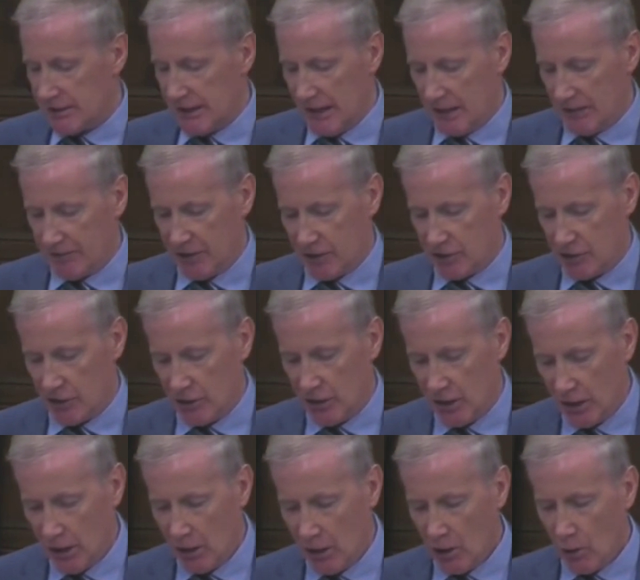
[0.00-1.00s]
television.
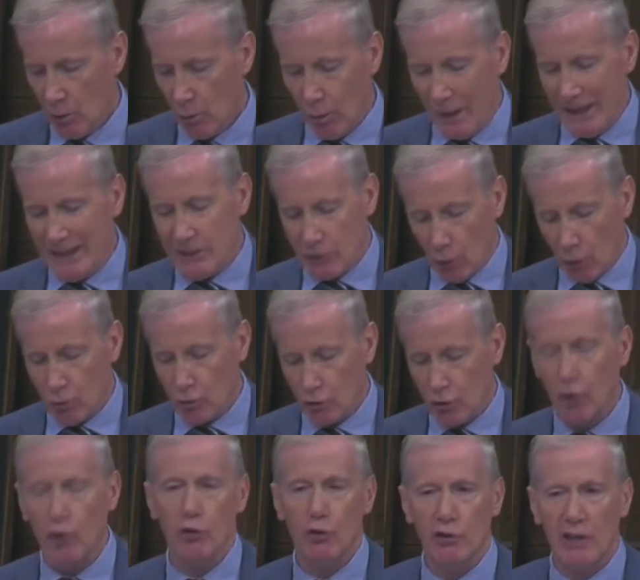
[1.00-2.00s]
We don't
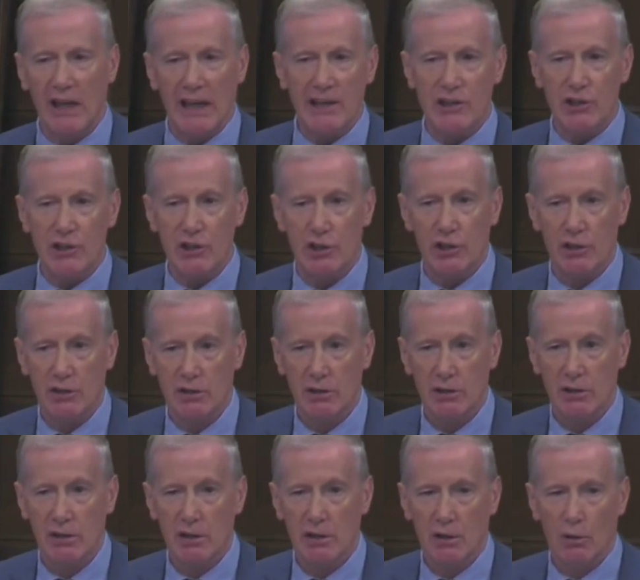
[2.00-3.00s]
do niche,
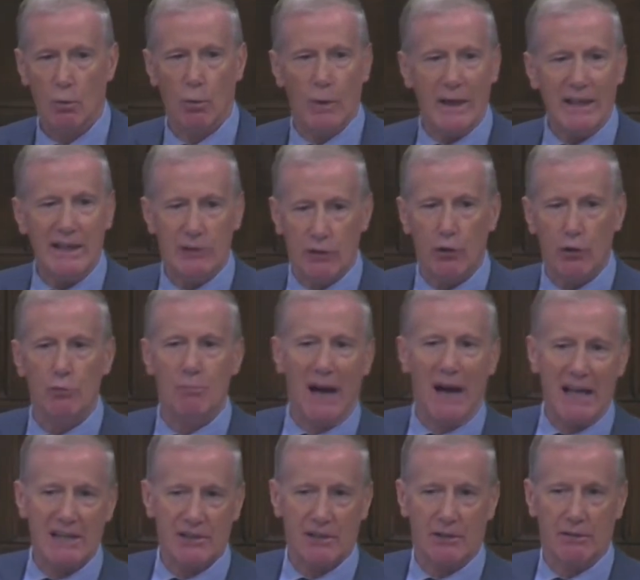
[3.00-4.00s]
we do
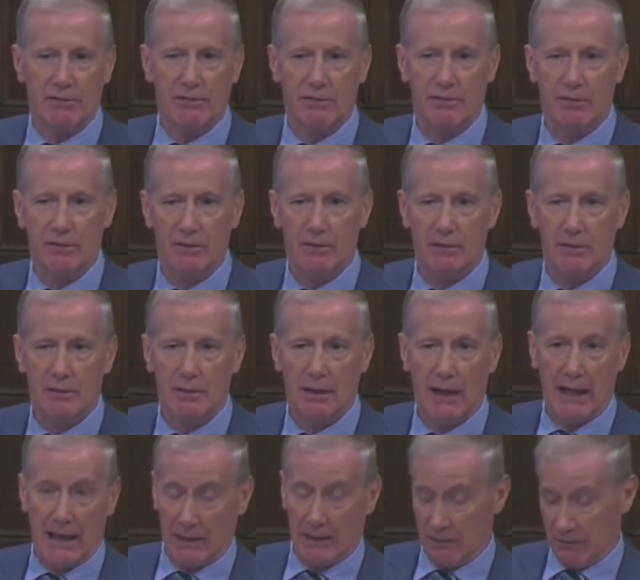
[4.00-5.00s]
massive,
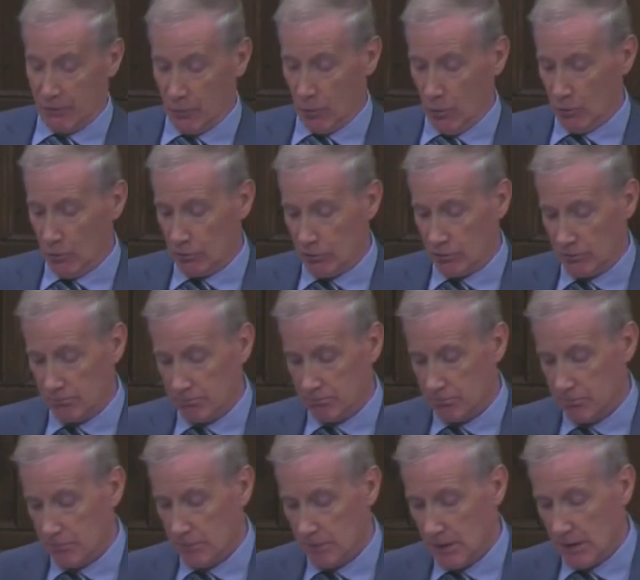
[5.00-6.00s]
end of quote.
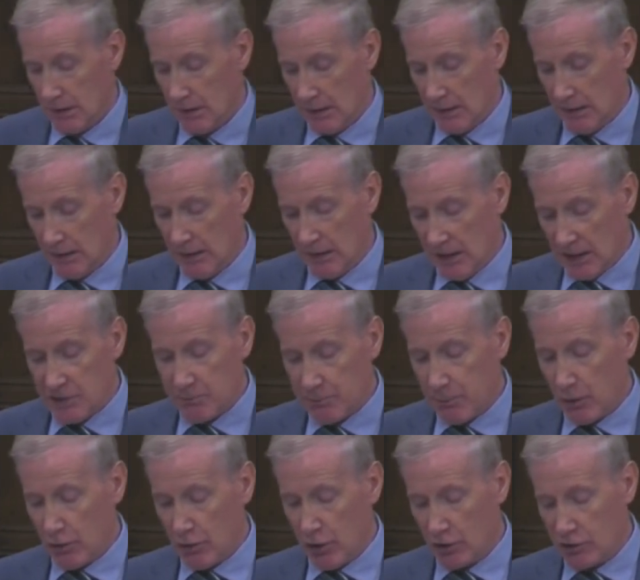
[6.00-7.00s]
This
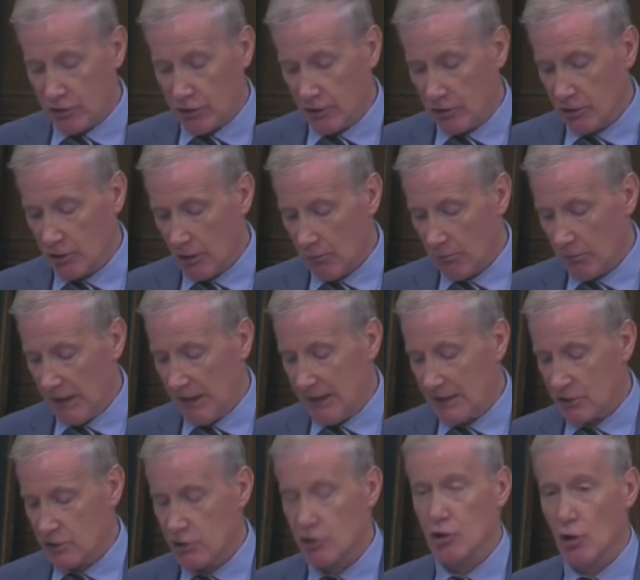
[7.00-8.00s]
production company
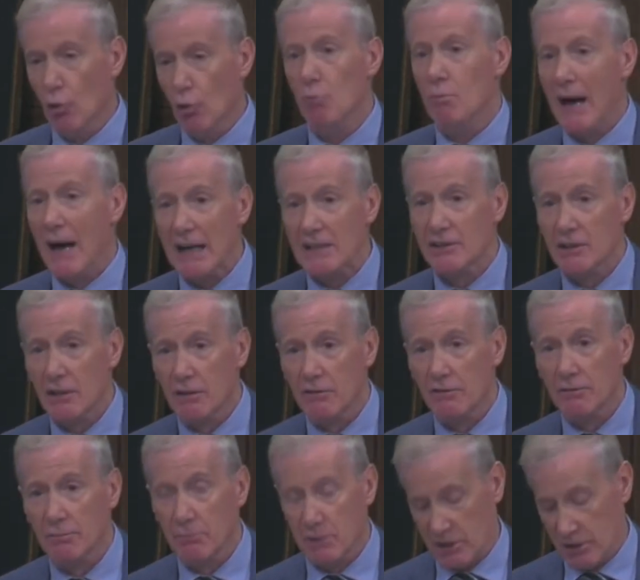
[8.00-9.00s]
is so massive,
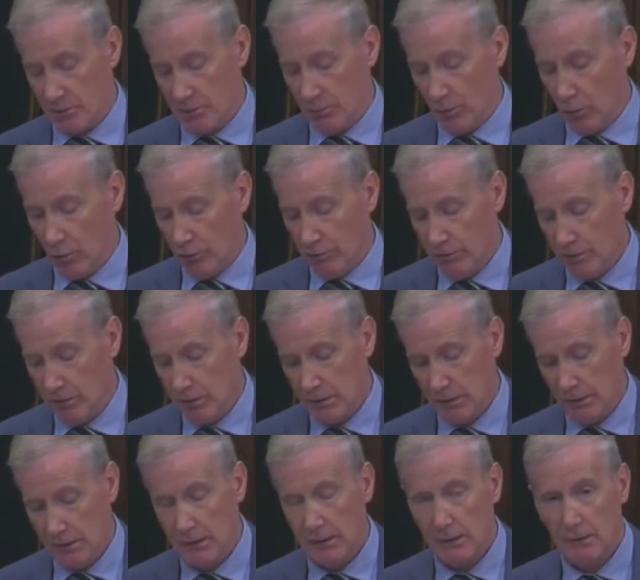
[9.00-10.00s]
Mr. Bowen,
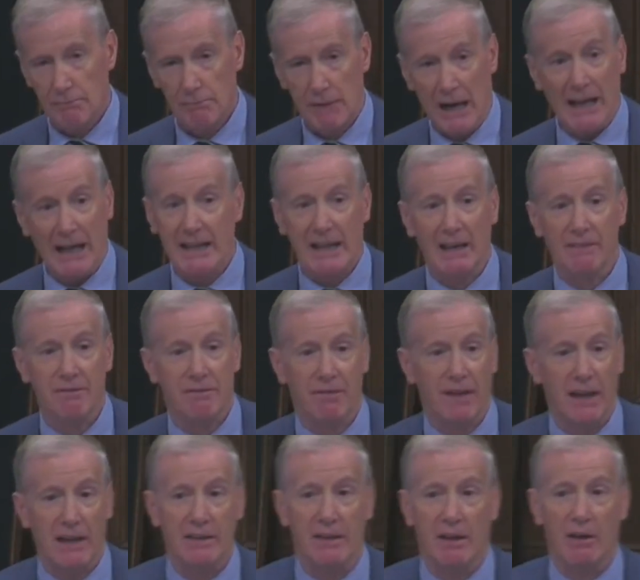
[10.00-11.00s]
I can't
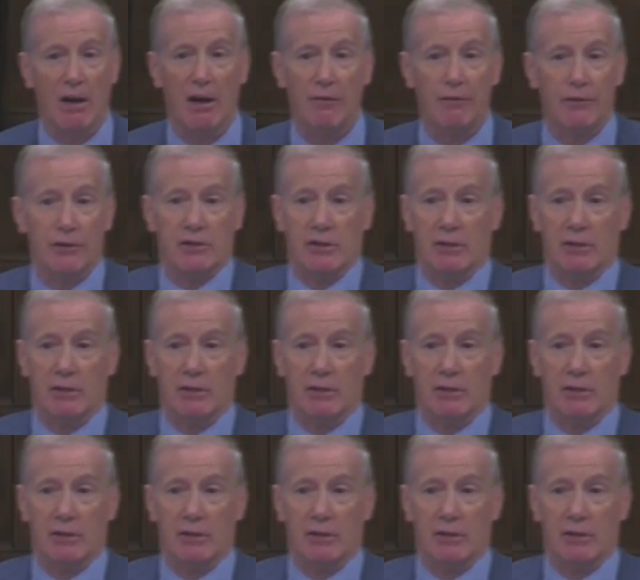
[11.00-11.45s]
find their office